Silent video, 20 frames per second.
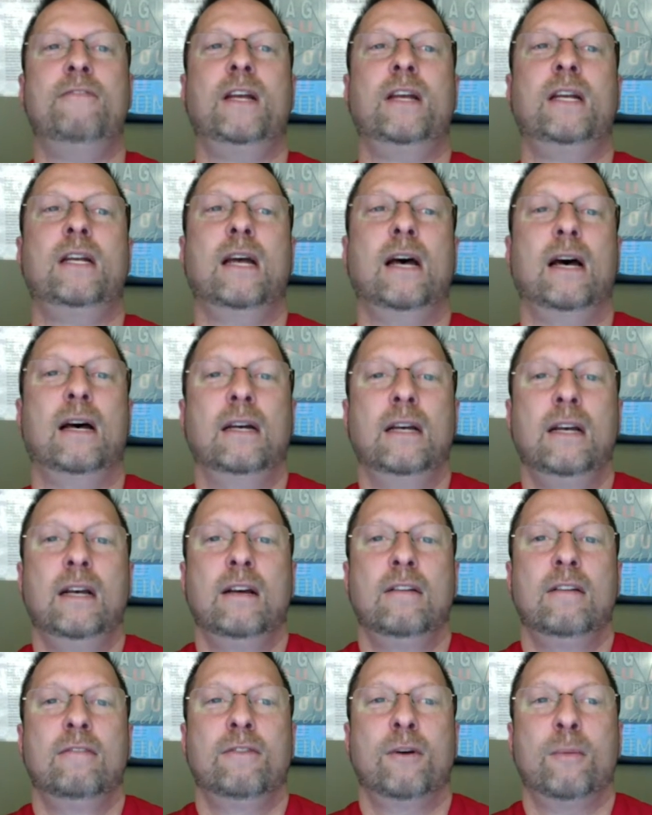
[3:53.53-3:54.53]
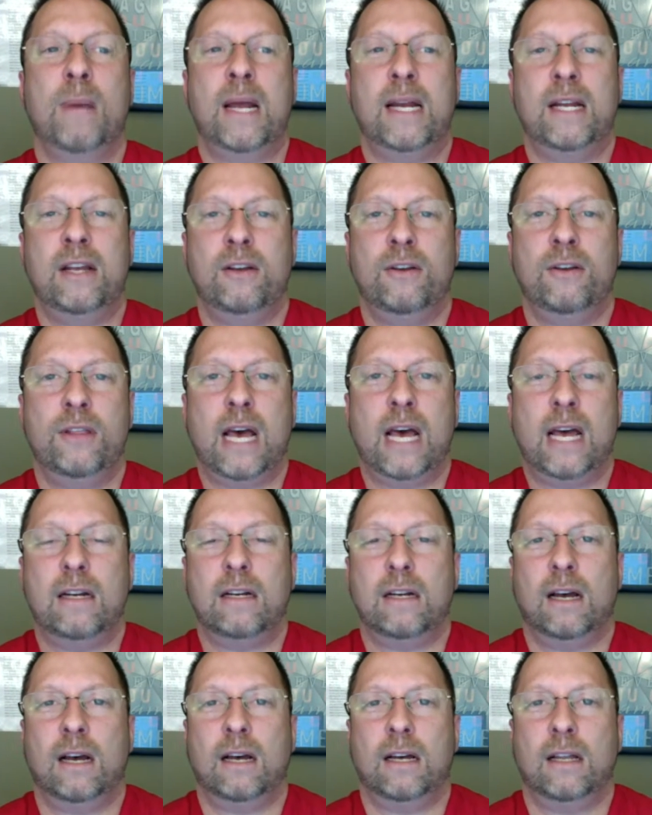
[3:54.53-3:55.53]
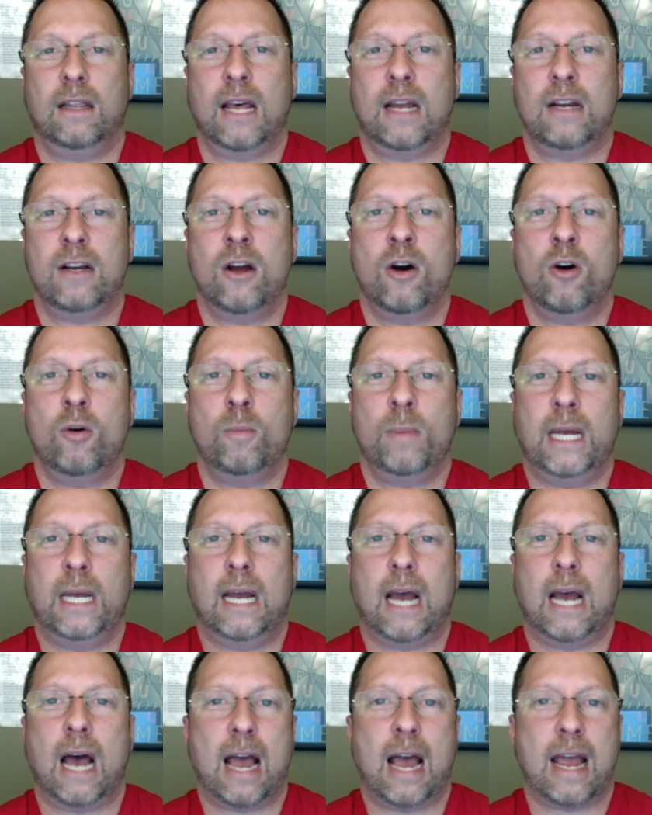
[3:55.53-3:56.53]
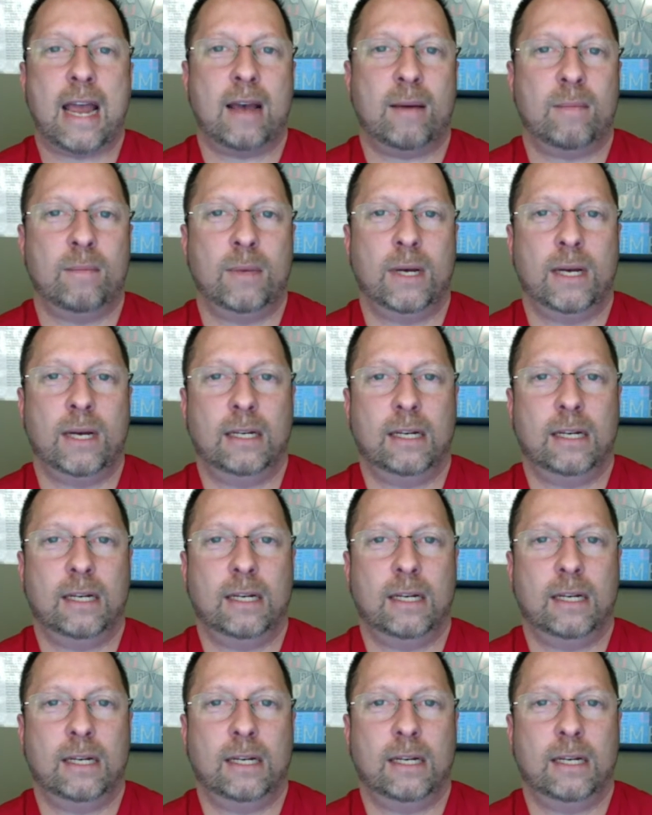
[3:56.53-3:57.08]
And for many of you that know me, I am